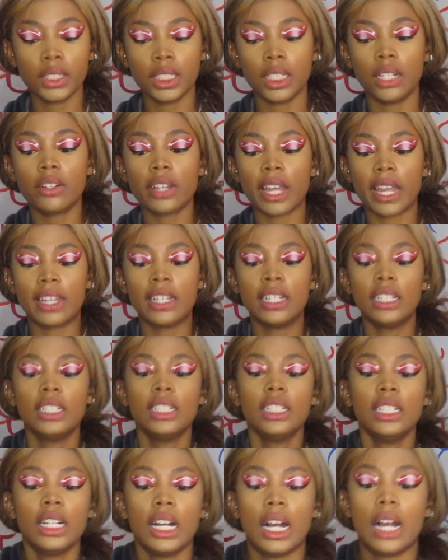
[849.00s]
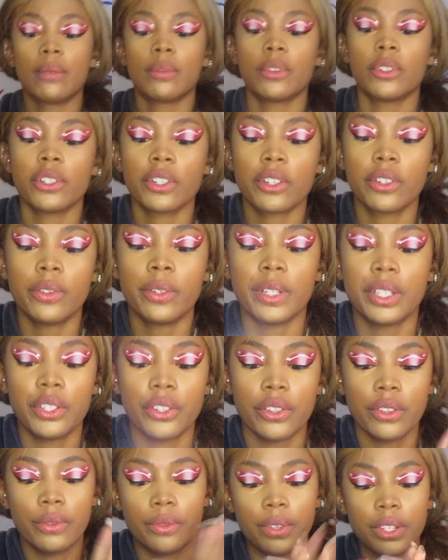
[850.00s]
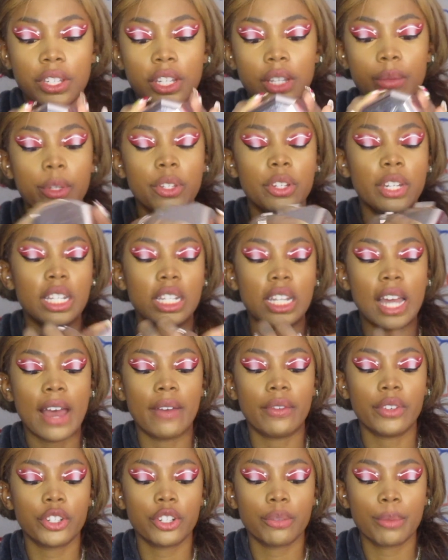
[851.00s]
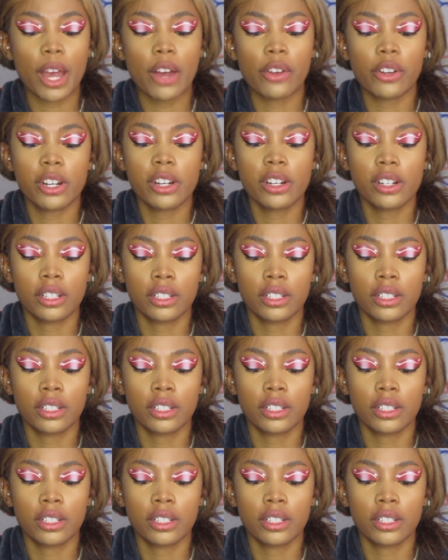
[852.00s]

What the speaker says: Okay, I'm going to go into the Fenty Beauty Lavender powder